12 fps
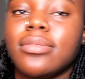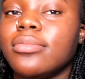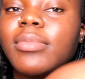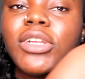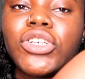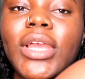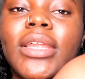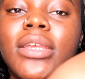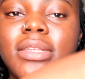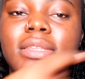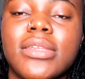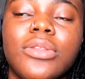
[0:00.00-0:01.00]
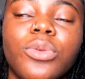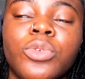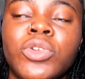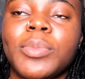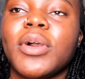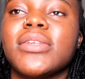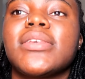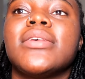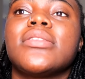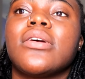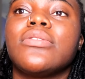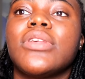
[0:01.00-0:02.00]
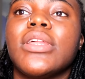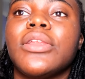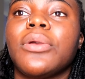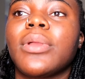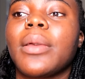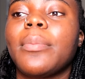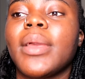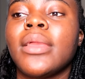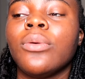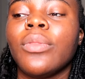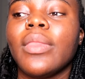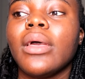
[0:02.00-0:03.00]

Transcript: my trainers and laundry basket and stuff so they don't get paint on